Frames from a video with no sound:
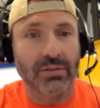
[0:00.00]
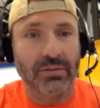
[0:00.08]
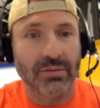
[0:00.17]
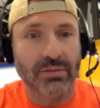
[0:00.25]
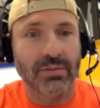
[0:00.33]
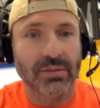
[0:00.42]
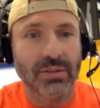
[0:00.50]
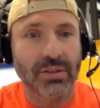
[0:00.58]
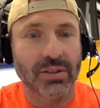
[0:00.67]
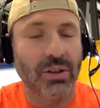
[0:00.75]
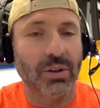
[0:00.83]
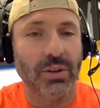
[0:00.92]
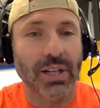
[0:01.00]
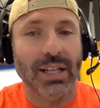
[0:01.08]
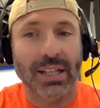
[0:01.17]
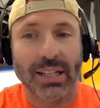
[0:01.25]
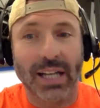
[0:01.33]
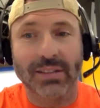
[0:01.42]
So
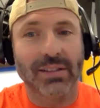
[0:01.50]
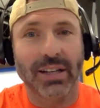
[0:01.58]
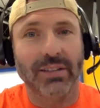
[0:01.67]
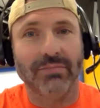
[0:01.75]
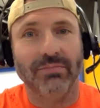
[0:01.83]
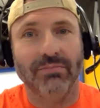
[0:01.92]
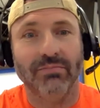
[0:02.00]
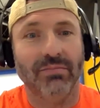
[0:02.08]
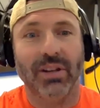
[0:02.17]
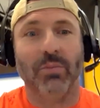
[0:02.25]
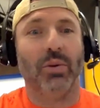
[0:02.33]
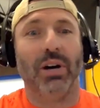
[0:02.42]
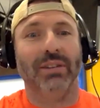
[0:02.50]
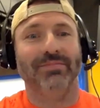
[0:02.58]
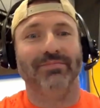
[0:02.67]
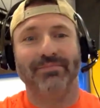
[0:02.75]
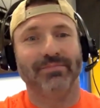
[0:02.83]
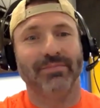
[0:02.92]
that's like number one.
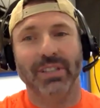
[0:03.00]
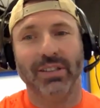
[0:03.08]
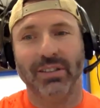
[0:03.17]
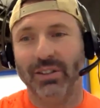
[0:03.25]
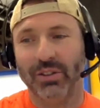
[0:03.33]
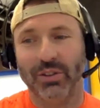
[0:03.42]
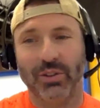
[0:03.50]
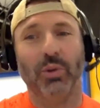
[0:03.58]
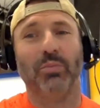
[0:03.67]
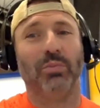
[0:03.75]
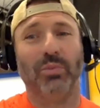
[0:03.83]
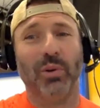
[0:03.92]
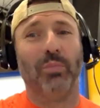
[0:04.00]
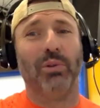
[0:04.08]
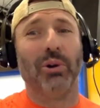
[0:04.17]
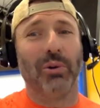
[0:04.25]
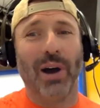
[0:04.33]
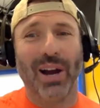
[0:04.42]
It'll blow
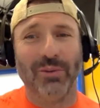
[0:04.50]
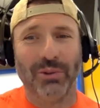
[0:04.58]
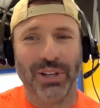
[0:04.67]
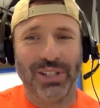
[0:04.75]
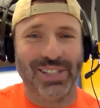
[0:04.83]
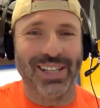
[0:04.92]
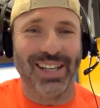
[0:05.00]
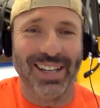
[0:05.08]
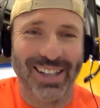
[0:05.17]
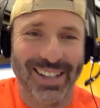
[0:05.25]
your mind what you see.